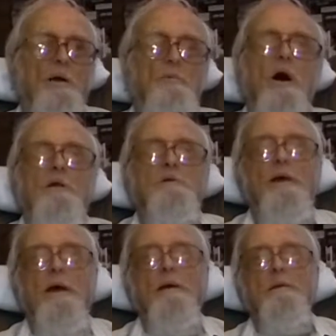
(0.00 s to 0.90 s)
I
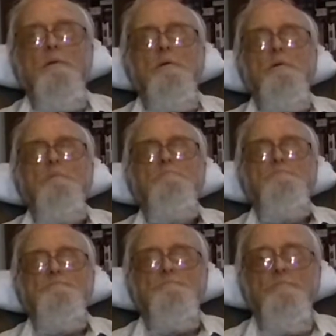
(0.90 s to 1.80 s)
bought that and
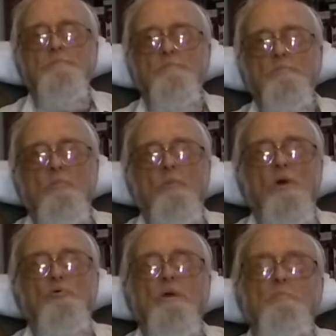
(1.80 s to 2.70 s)

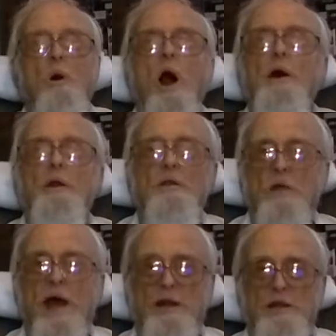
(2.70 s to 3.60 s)

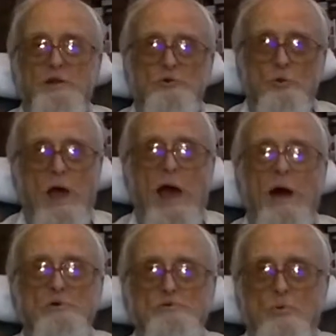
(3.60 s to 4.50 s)
remodeled that into a
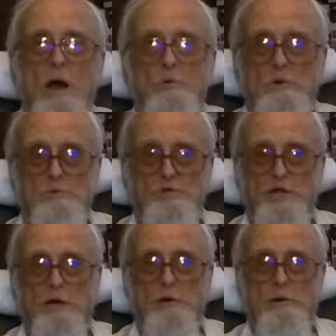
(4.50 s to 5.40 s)
house while I
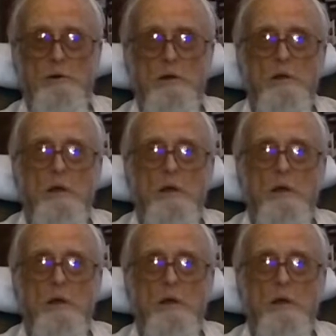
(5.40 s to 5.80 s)
was there.